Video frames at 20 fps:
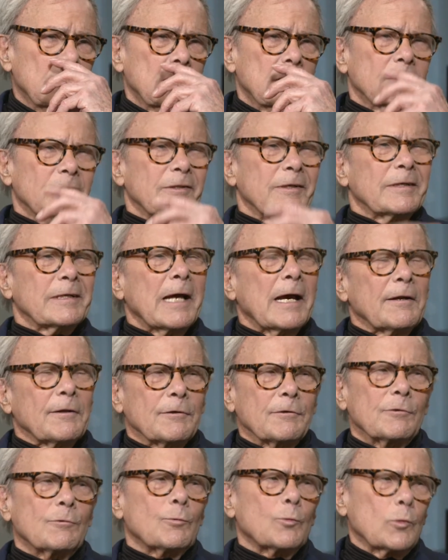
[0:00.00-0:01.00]
So it got a
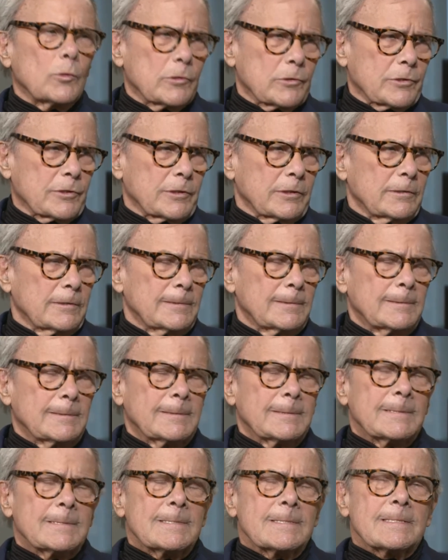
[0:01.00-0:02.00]
little worse.
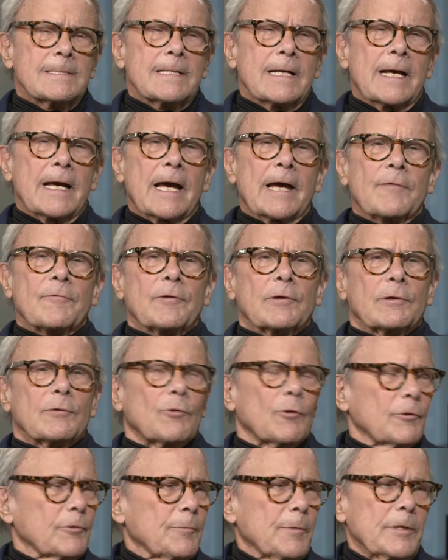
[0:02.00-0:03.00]
And the
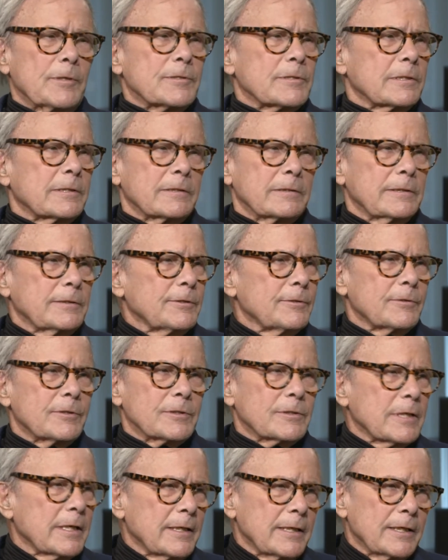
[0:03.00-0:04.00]
orthopedist continued to
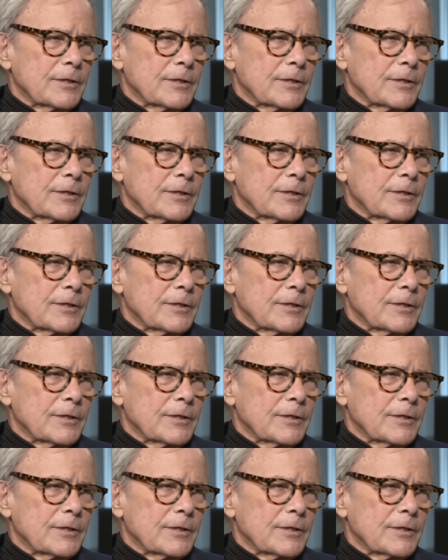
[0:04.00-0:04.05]
say,